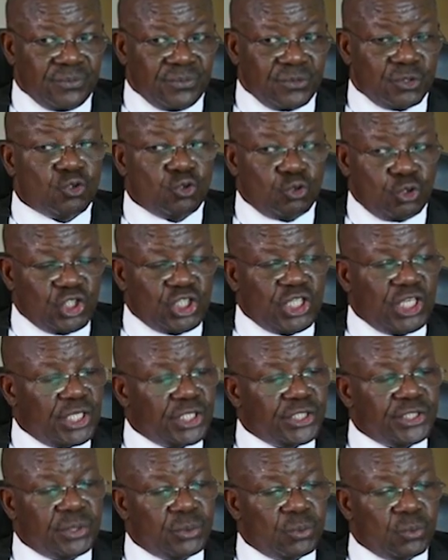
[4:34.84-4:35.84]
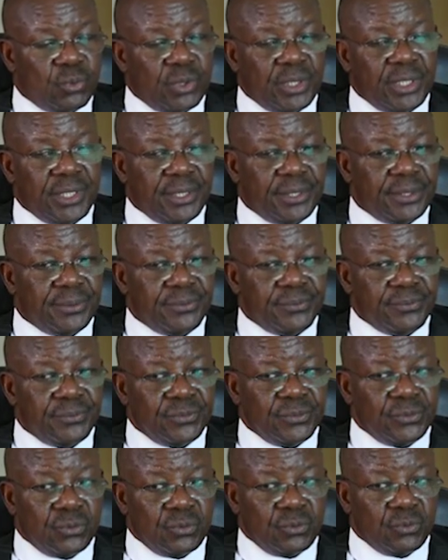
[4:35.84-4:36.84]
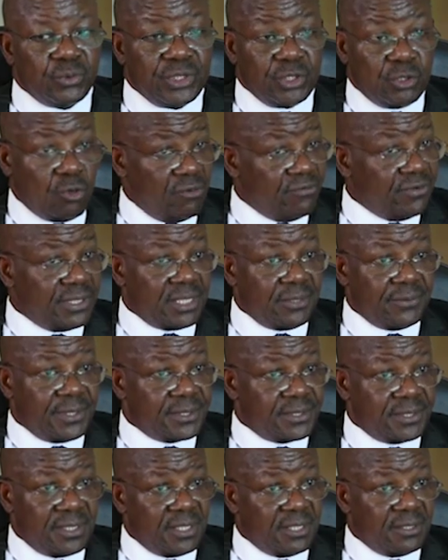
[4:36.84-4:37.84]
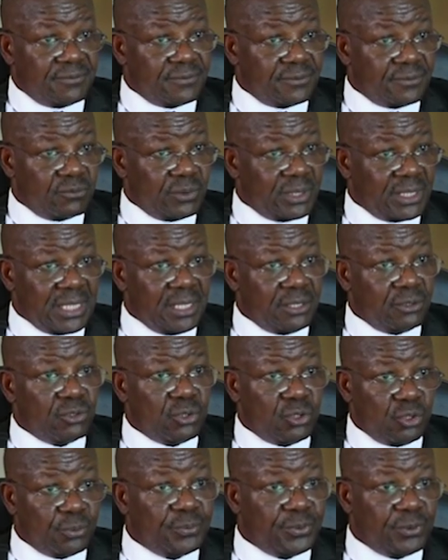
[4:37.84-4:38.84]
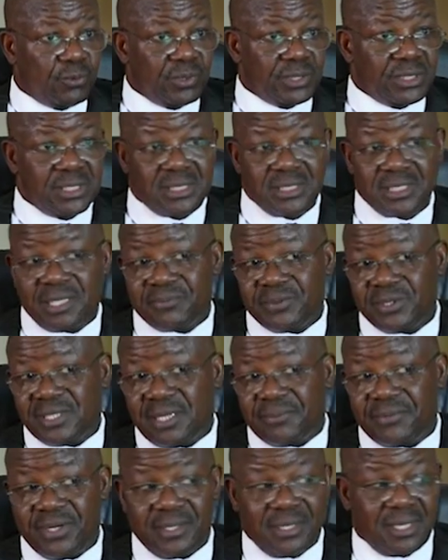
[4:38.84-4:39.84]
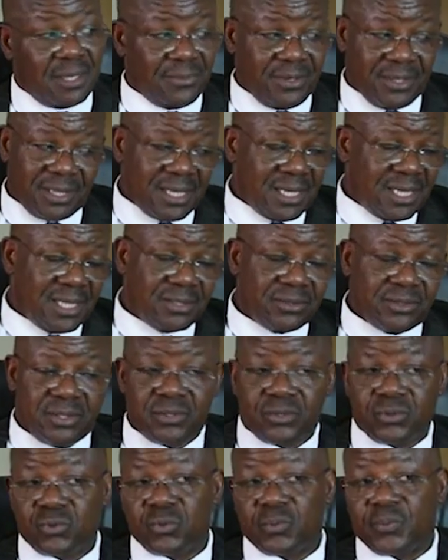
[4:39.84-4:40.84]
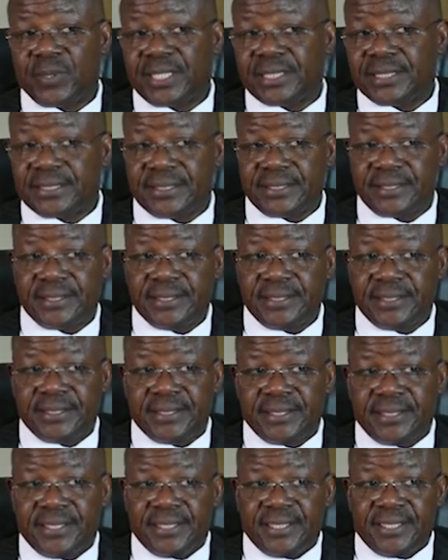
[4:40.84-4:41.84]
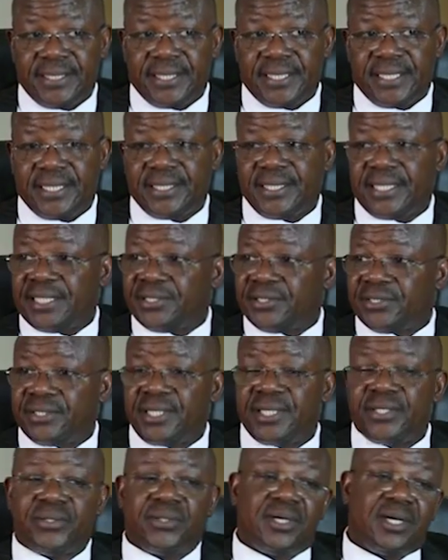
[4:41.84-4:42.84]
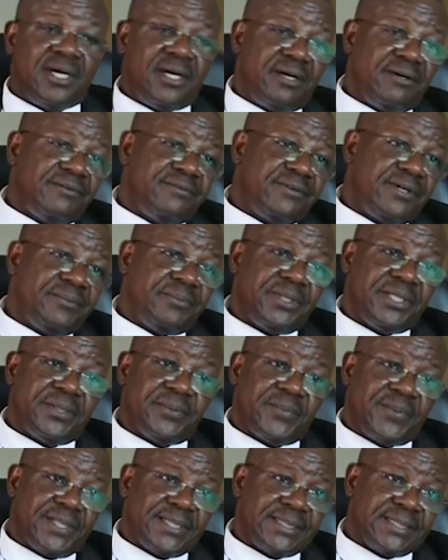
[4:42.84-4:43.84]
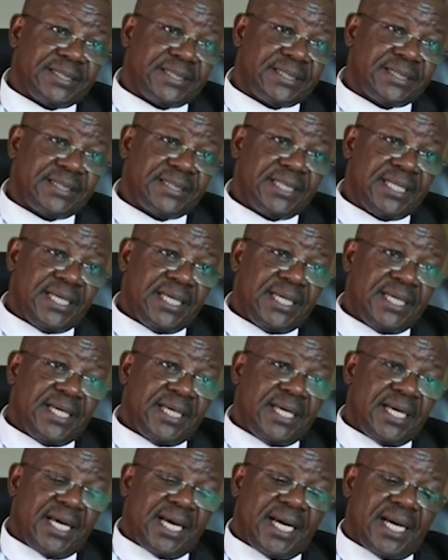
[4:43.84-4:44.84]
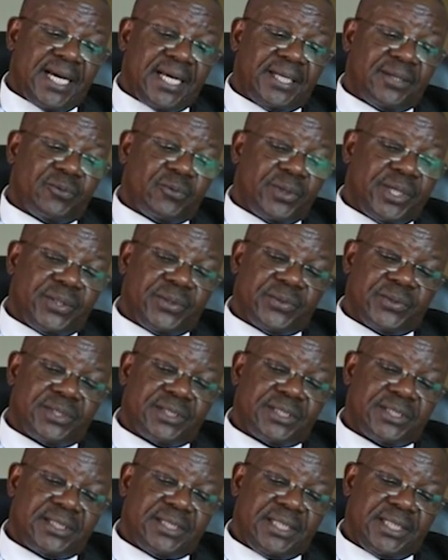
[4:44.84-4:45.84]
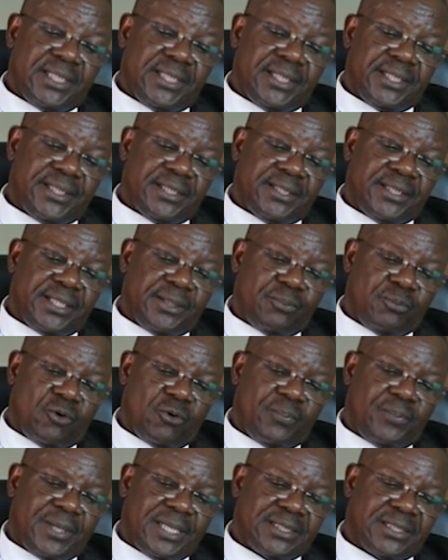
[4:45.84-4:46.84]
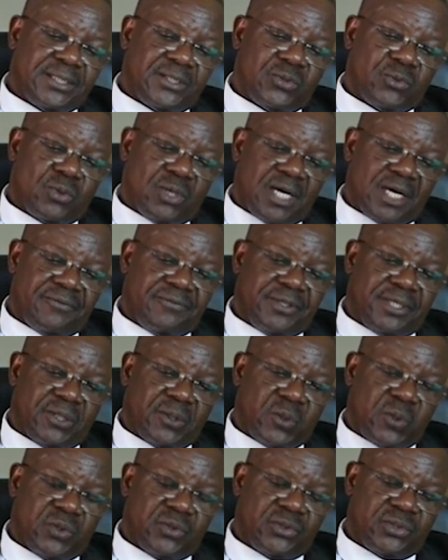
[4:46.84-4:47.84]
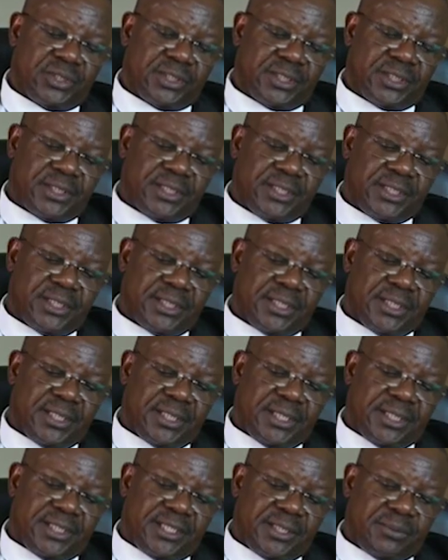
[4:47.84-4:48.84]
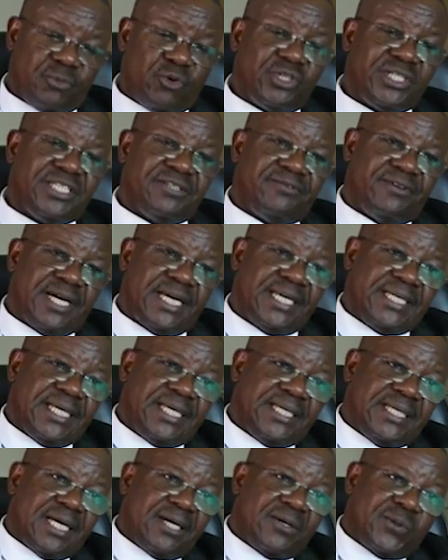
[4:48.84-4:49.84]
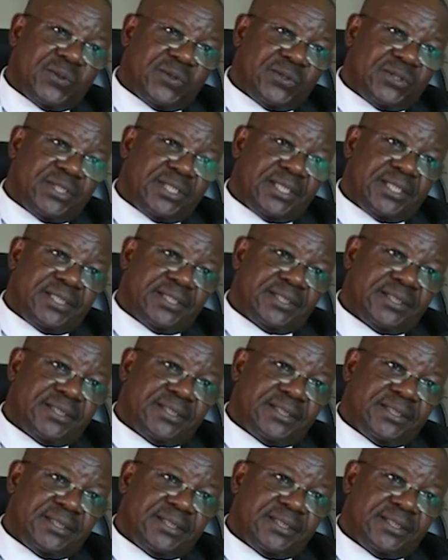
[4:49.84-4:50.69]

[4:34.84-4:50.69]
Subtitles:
to change the way we govern ourselves. We can't copy what is happening in America. America has just two parties. In Nigeria, you have many parties. And when you see the more parties you have in a country, the more divided that country is.